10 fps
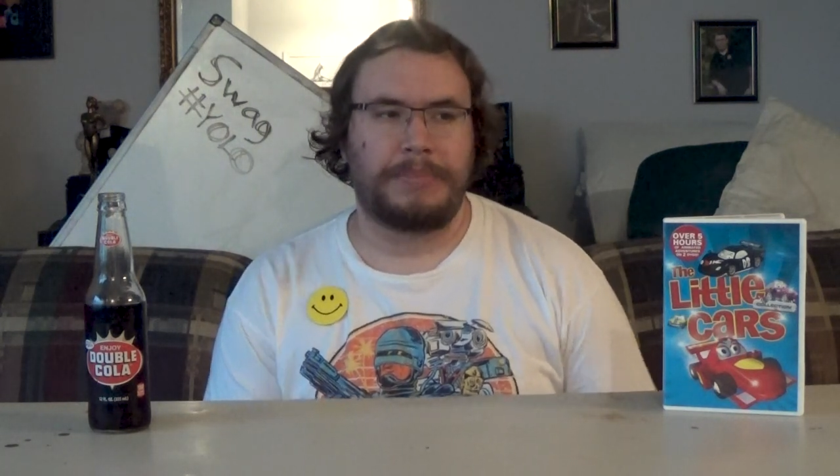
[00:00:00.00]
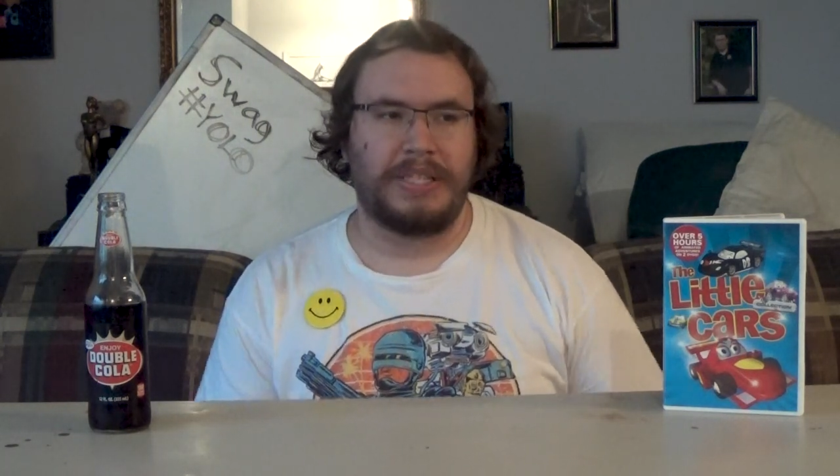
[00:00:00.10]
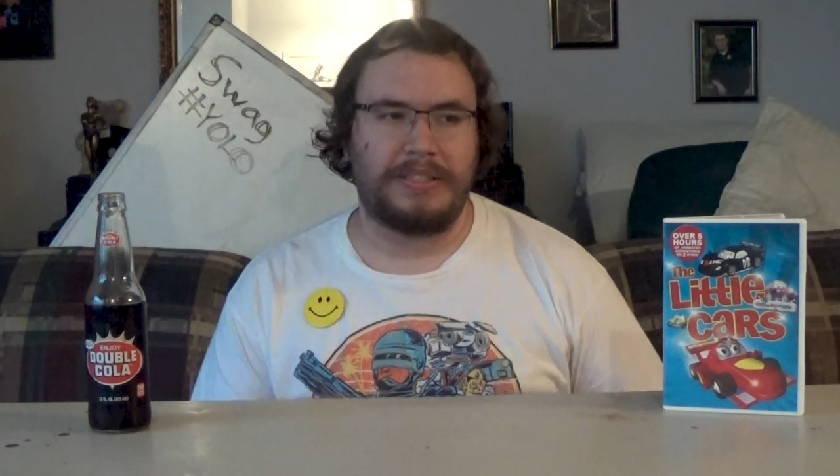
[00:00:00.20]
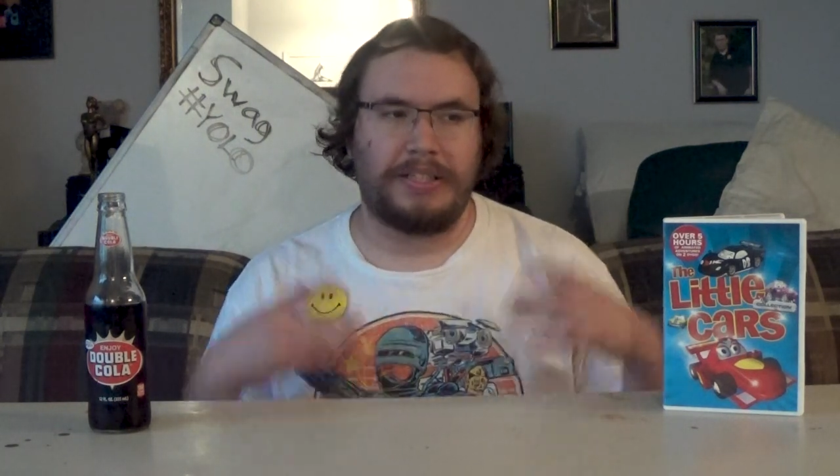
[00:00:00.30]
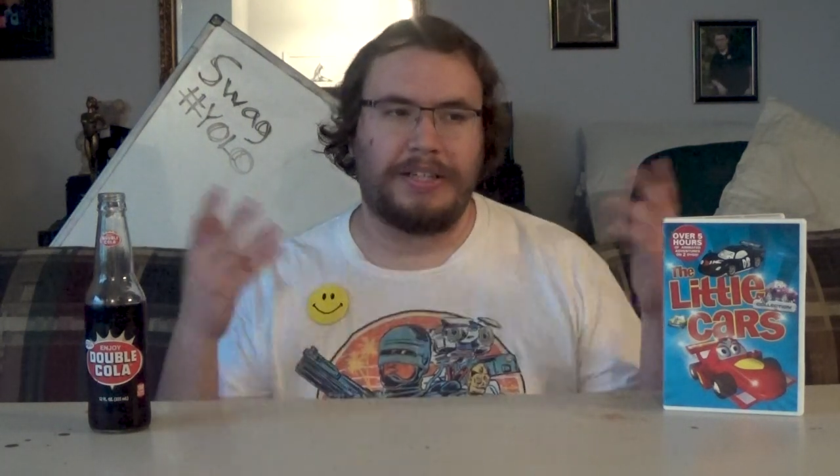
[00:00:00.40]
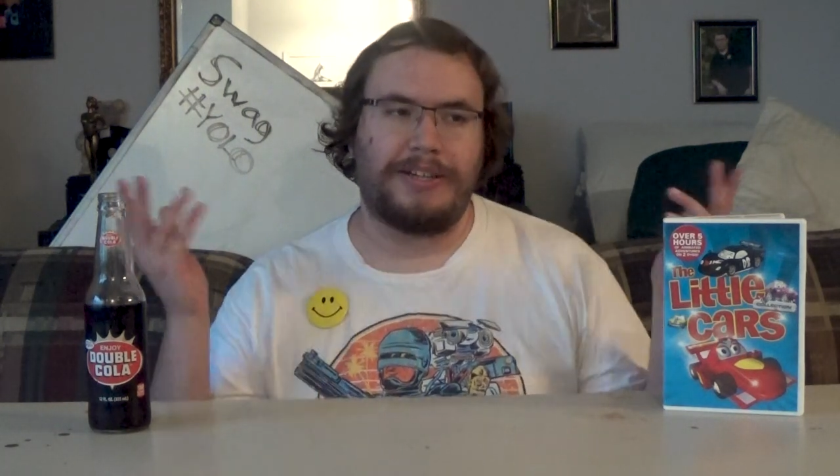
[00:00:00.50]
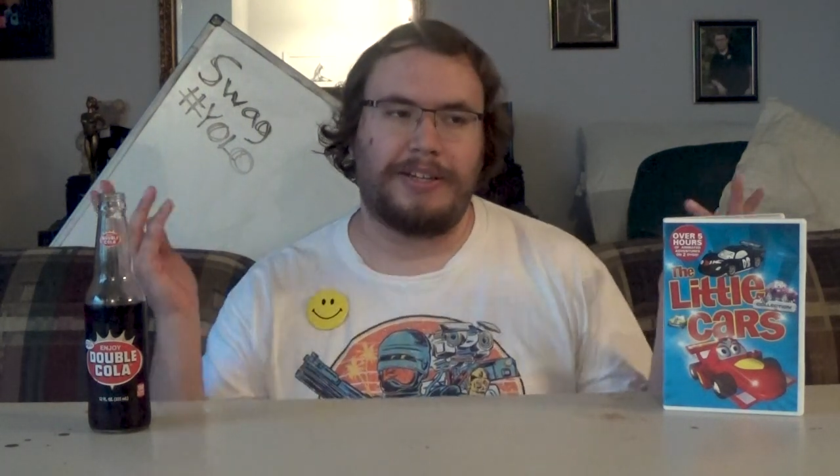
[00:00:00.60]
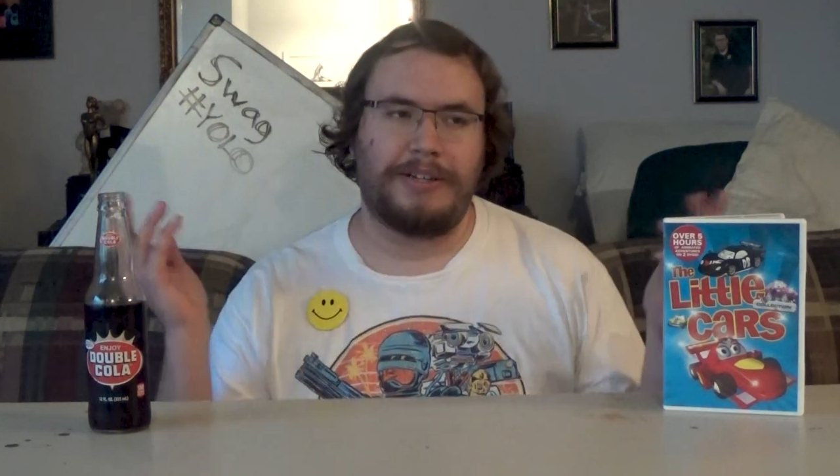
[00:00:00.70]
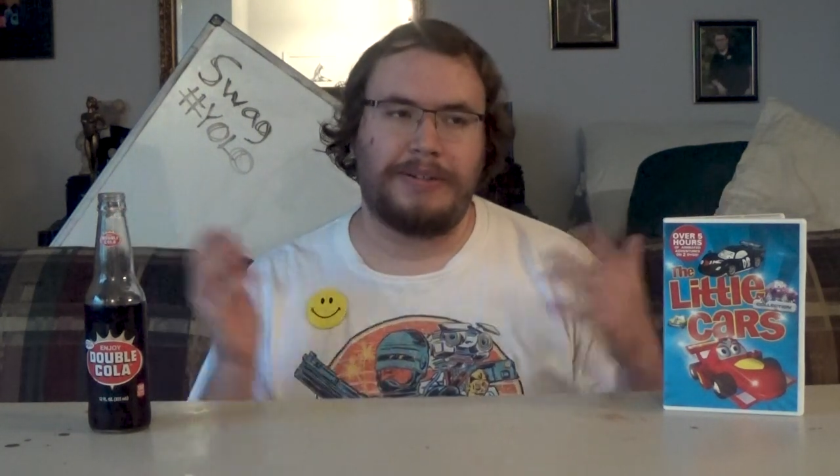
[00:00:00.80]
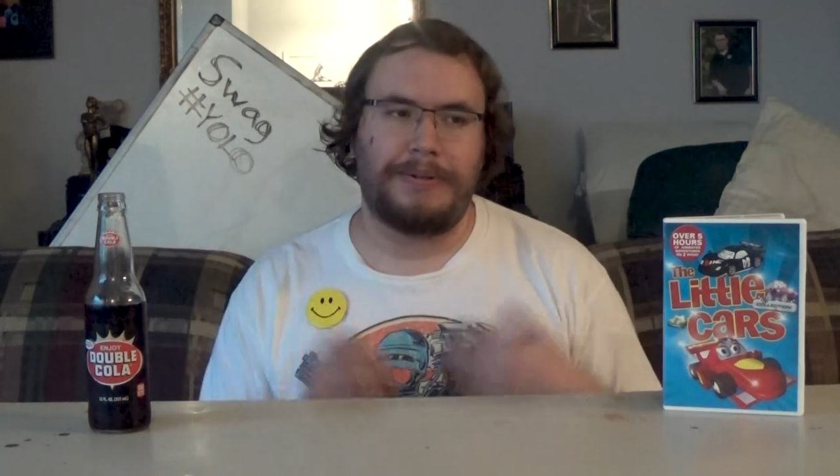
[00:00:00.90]
There's
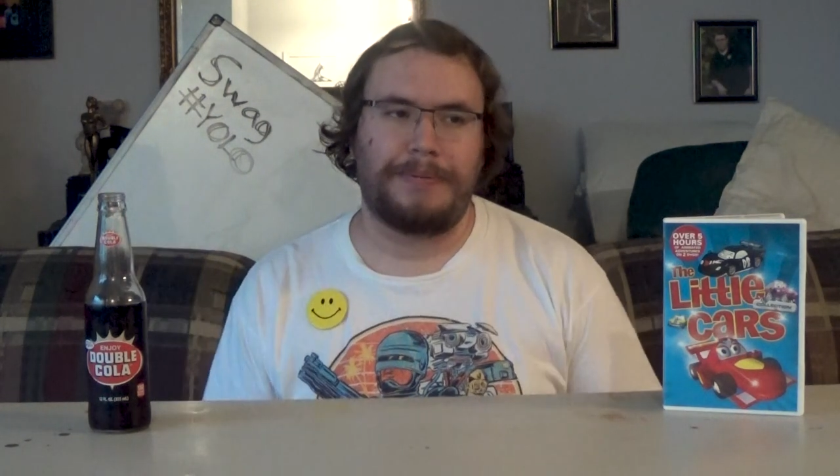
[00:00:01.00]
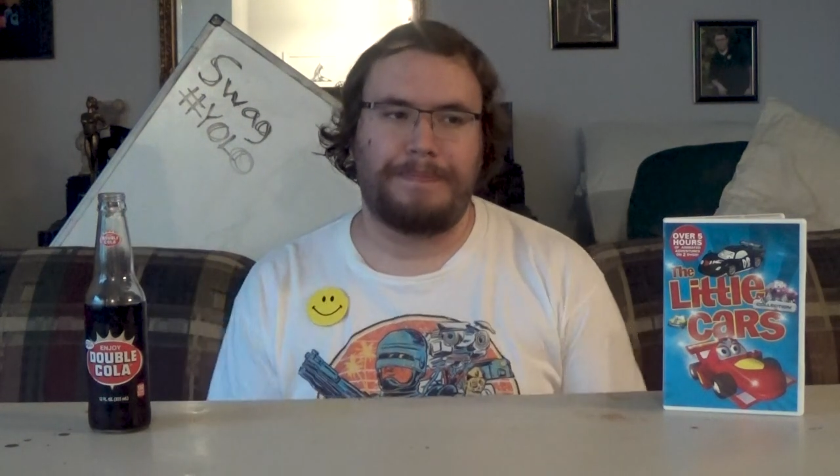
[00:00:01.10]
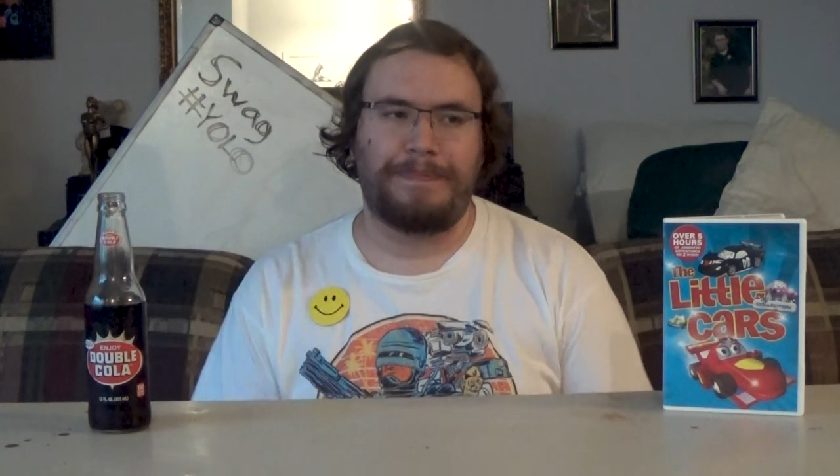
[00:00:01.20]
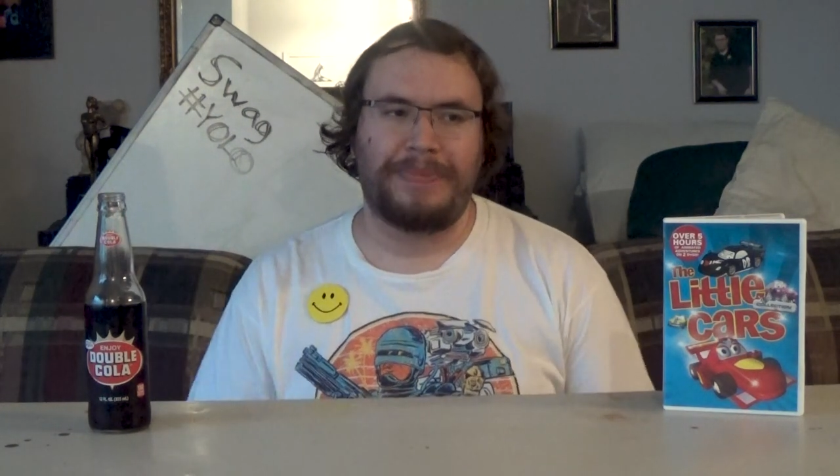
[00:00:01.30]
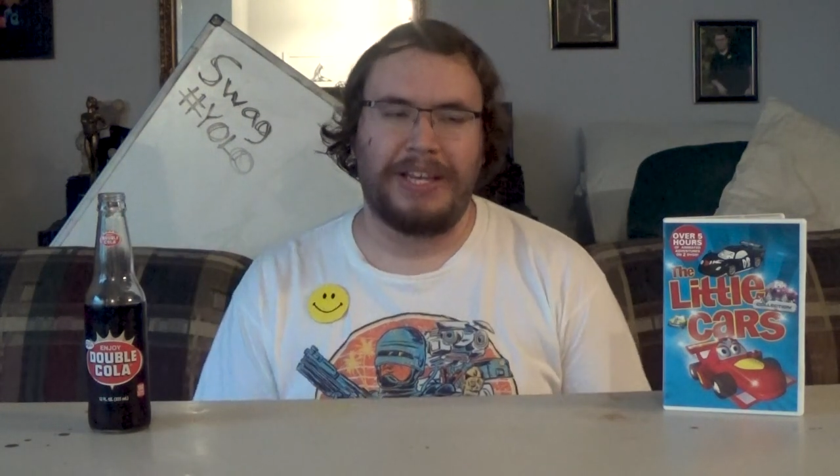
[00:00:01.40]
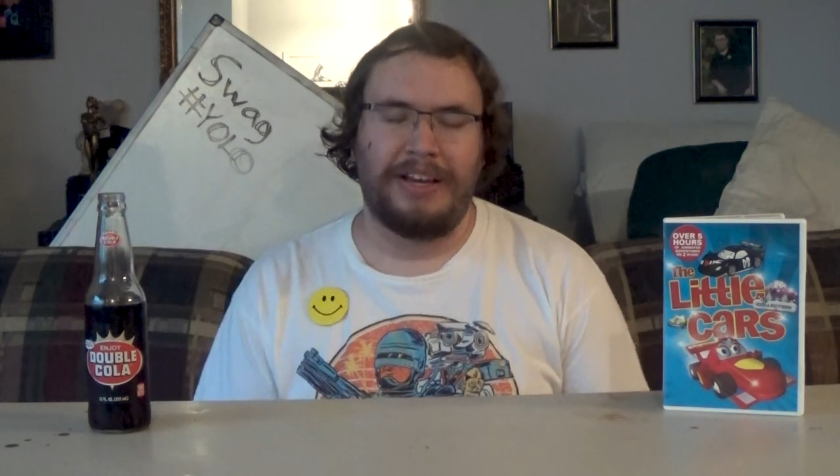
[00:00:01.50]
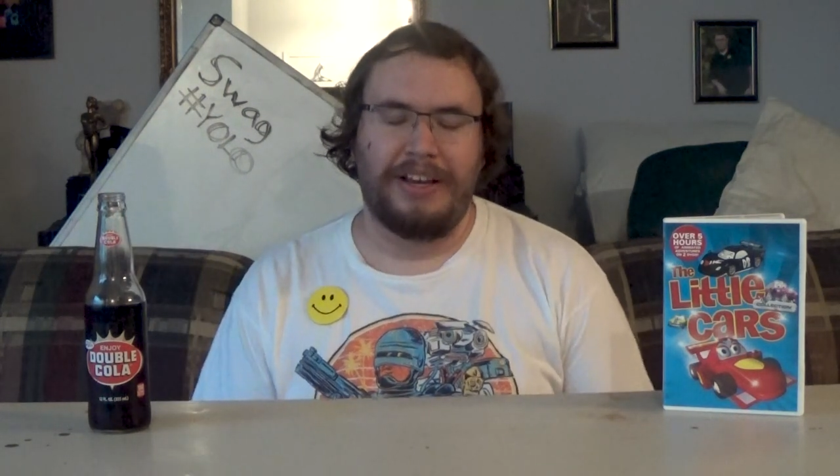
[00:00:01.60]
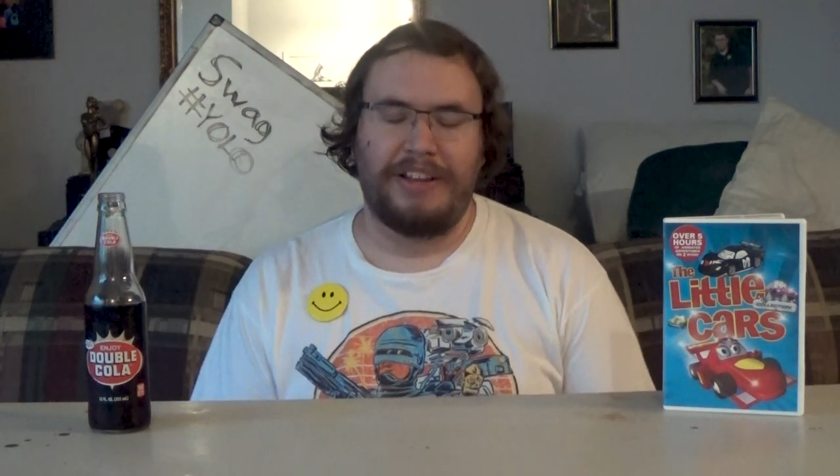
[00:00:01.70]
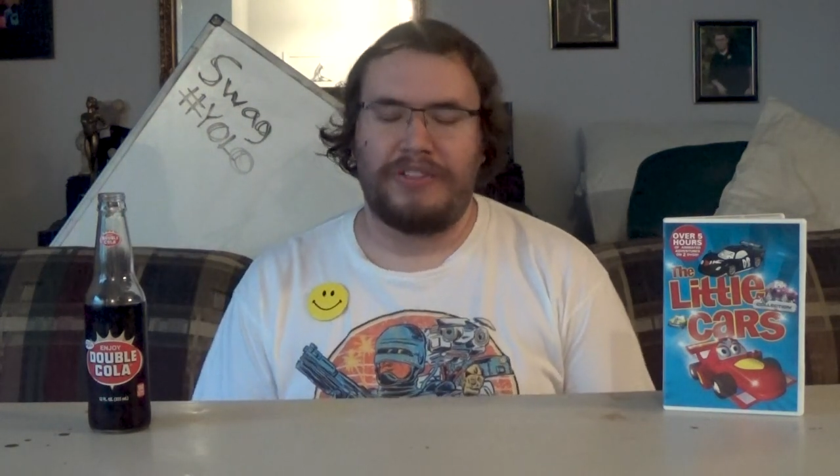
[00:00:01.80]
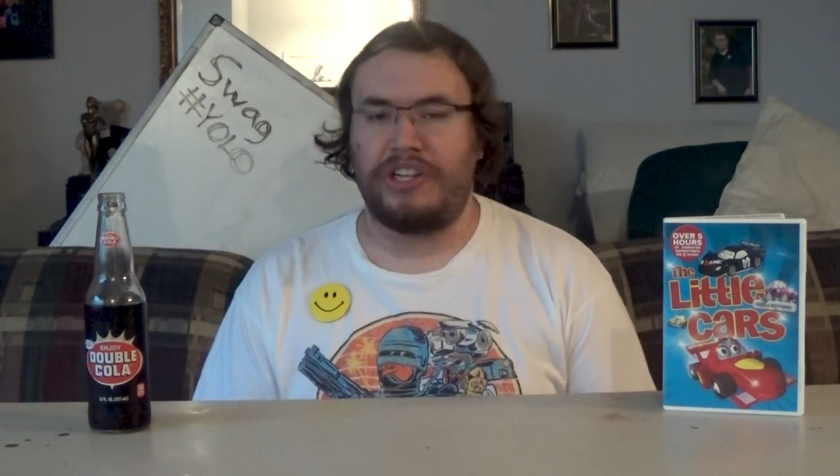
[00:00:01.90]

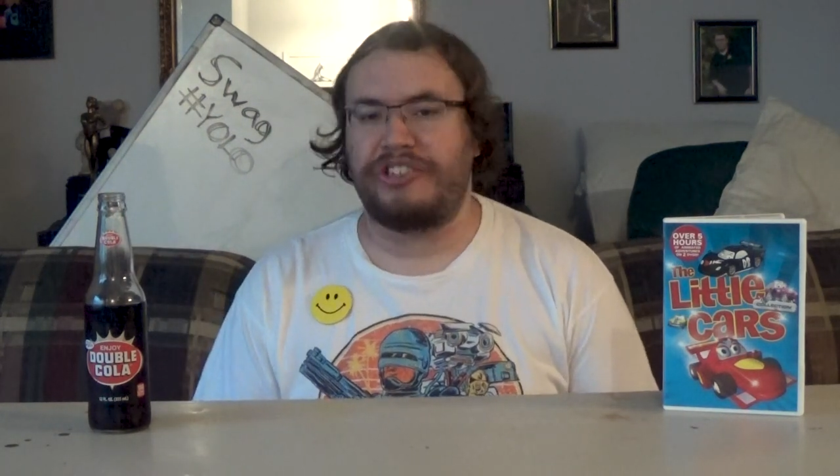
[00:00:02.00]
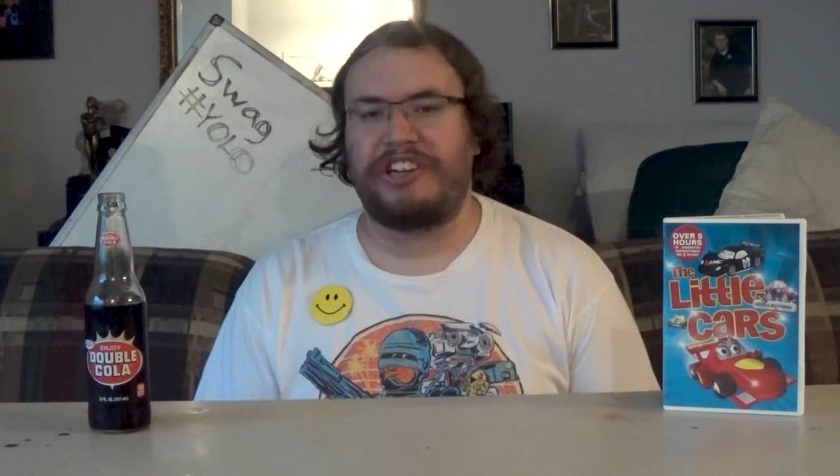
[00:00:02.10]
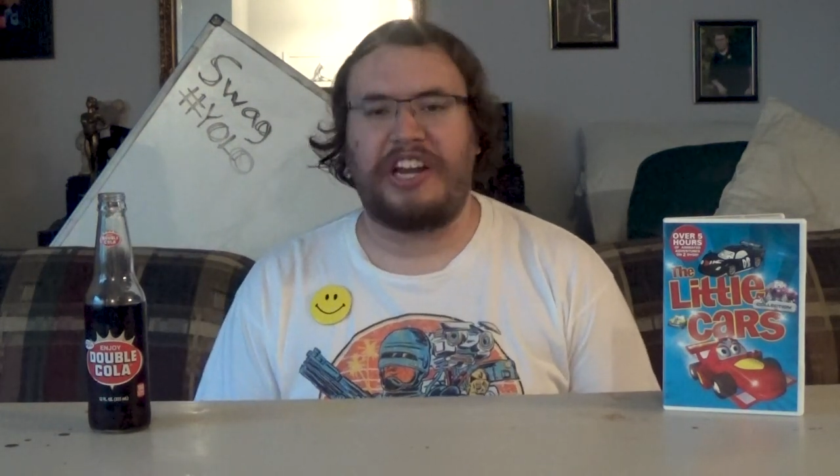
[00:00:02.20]
an